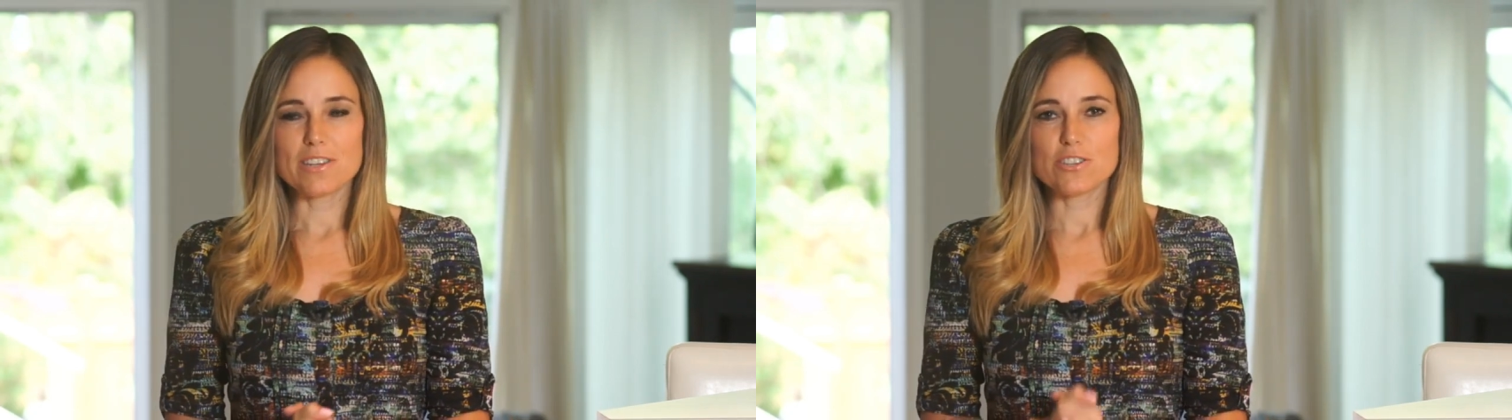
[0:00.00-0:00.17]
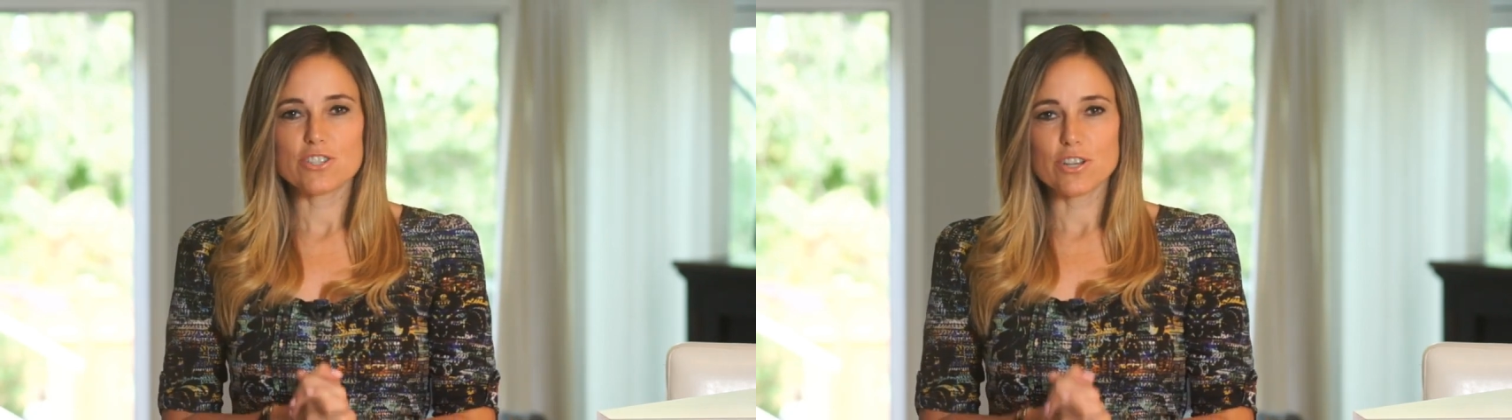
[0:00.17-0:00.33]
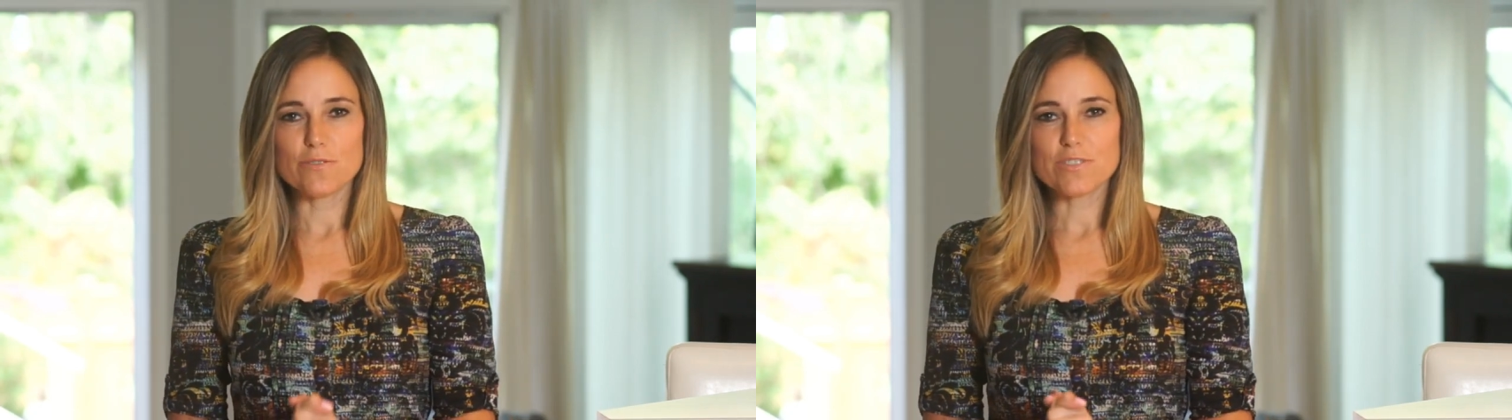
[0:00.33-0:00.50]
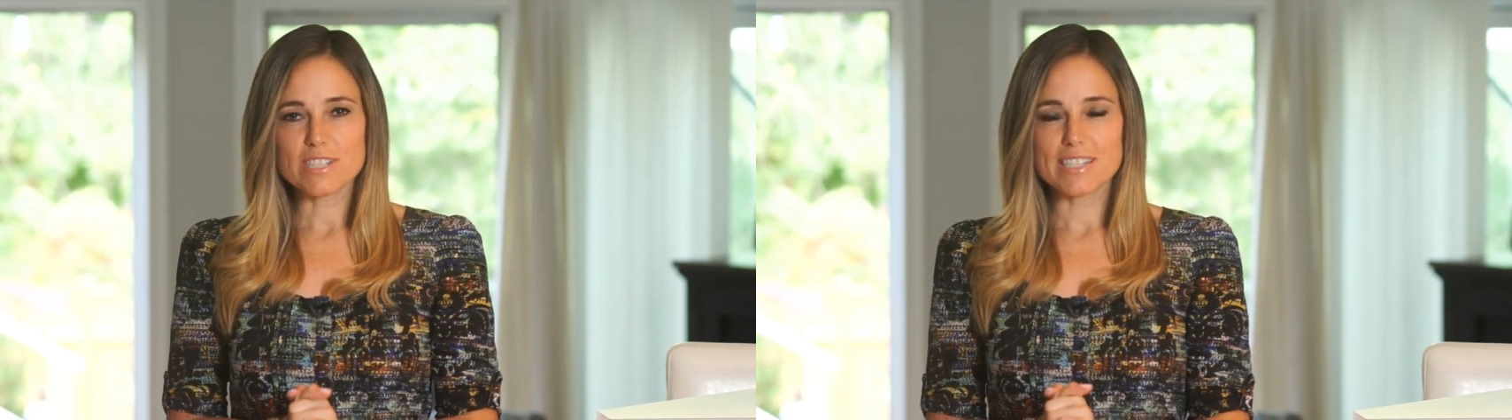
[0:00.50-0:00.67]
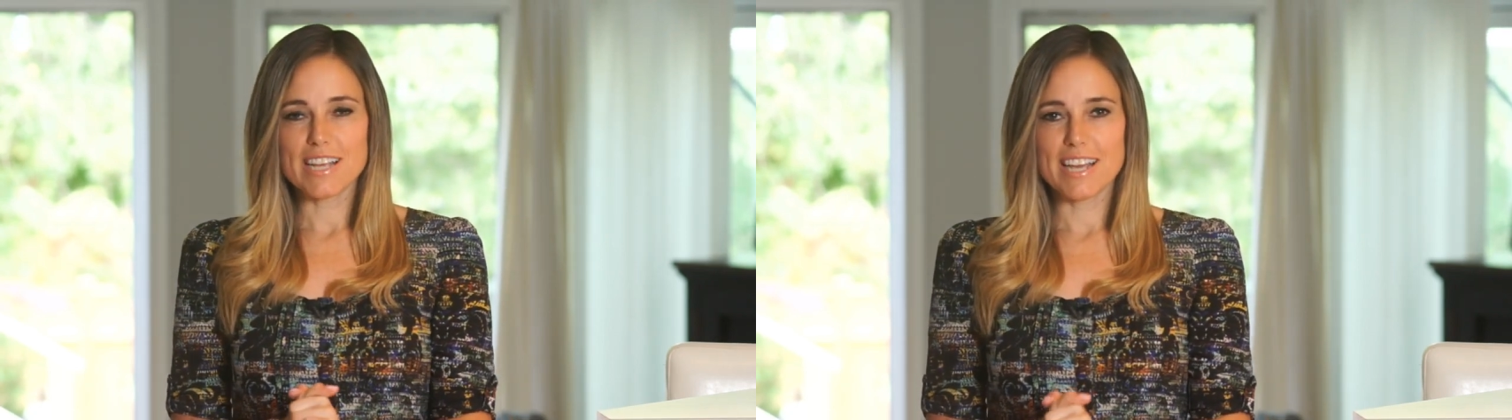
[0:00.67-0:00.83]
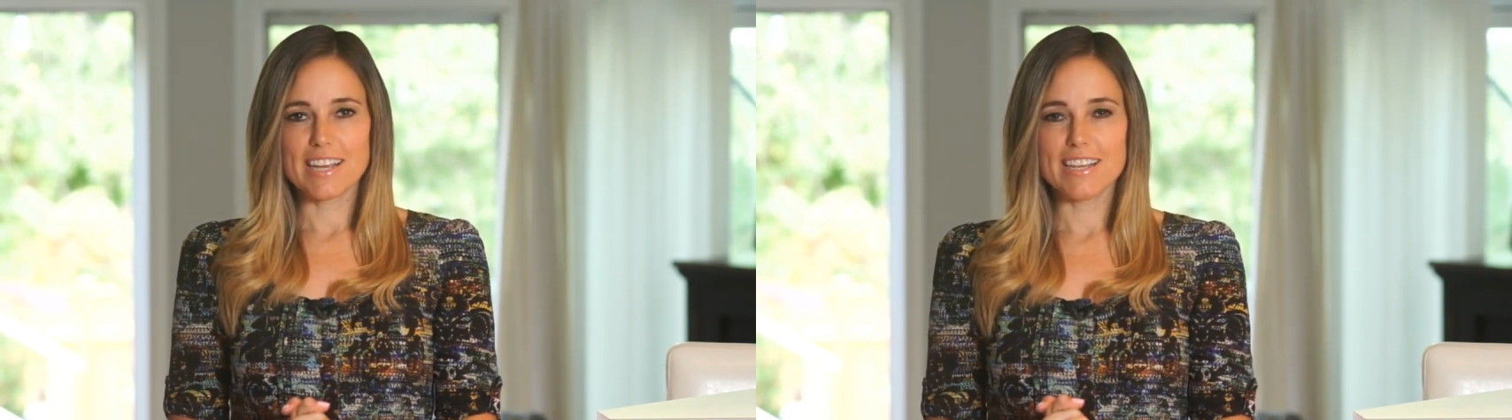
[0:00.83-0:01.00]
the show for
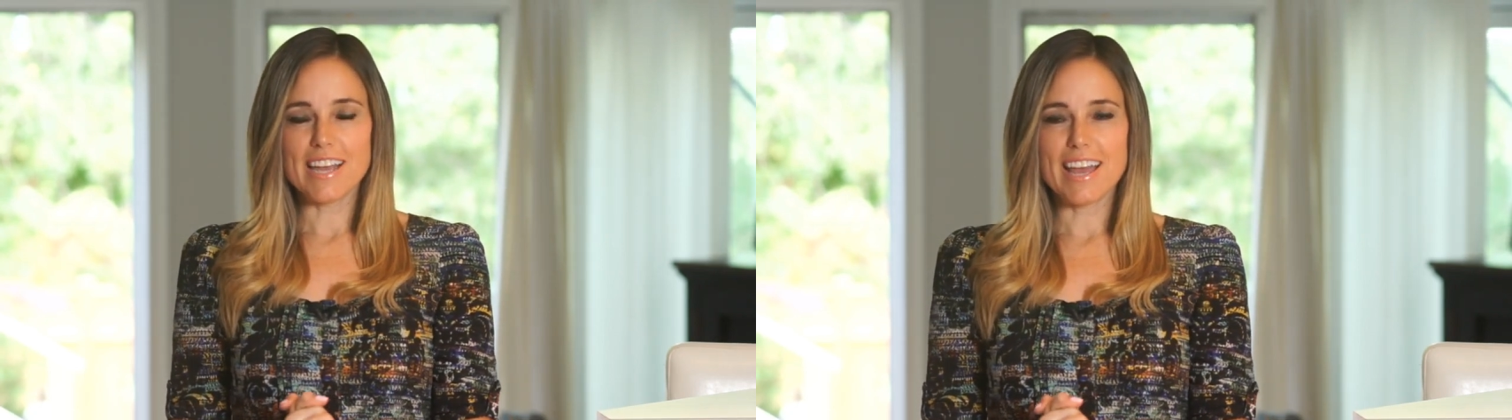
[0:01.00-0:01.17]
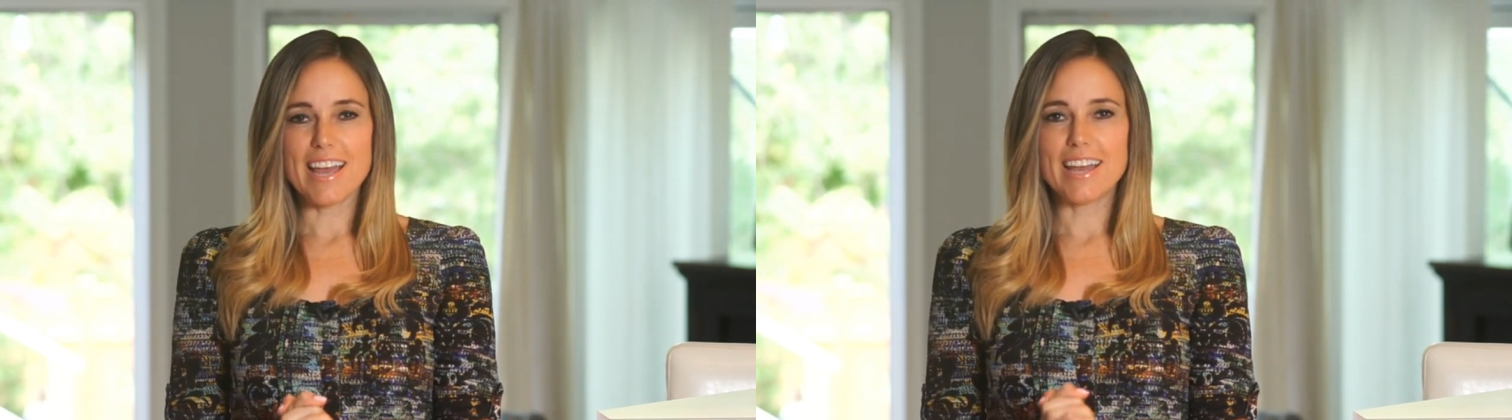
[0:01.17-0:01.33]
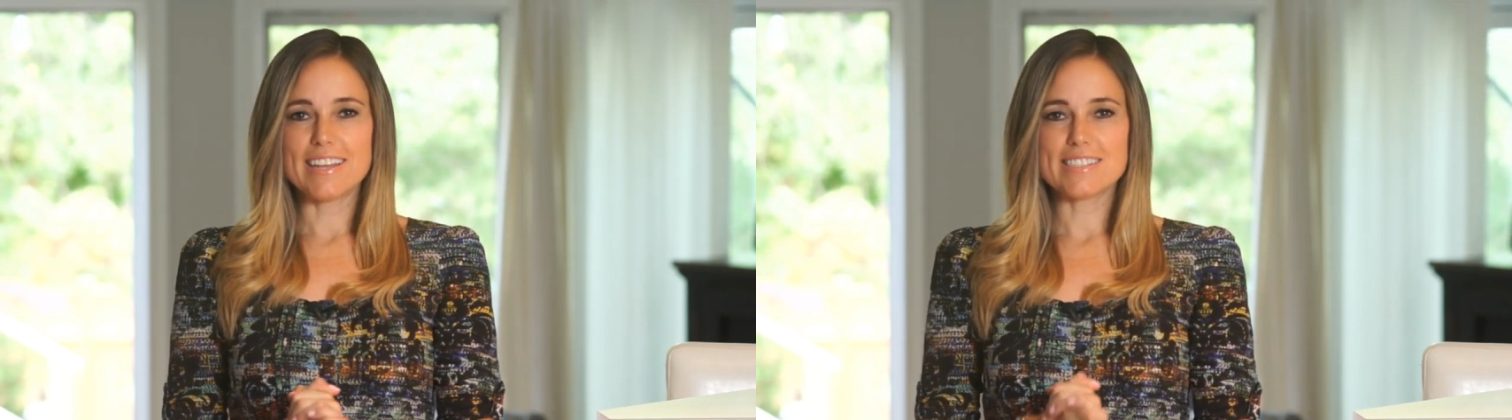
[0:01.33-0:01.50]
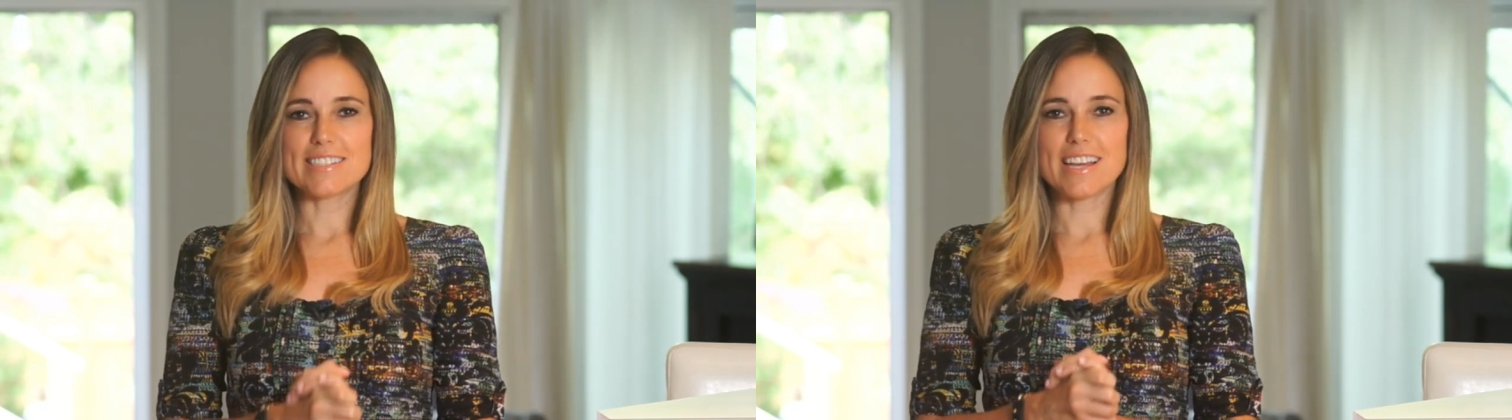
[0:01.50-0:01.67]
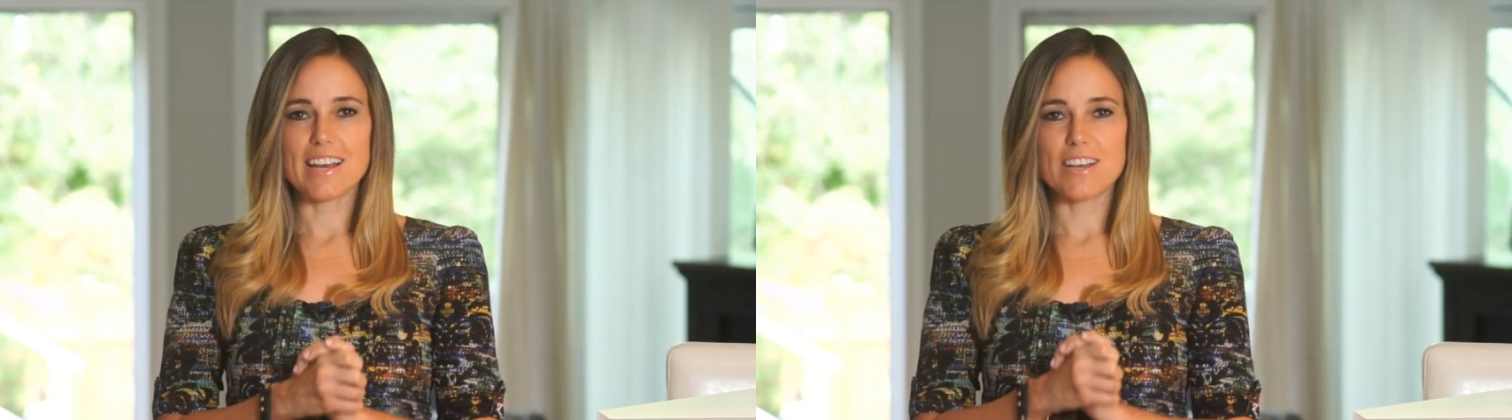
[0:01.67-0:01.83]
today, and